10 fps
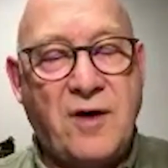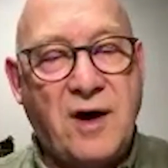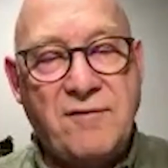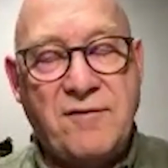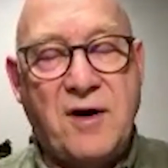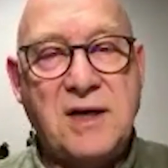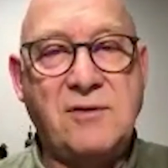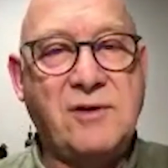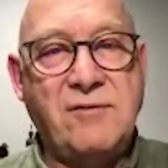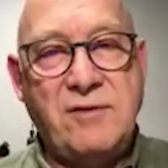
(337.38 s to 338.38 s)

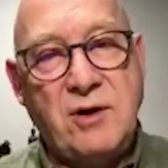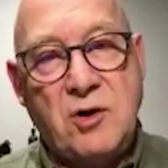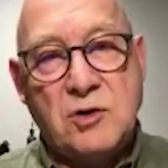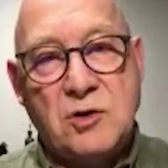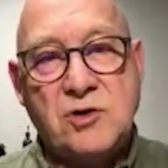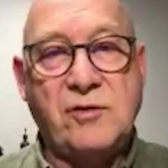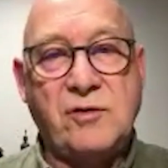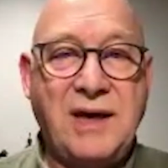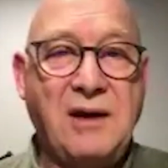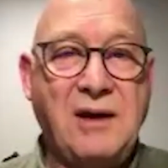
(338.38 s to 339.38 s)
firefighters are very conscious
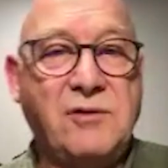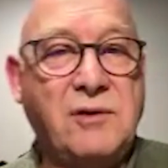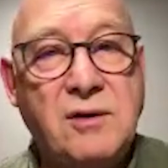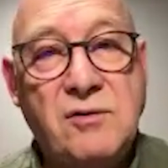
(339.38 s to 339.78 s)
of cancer.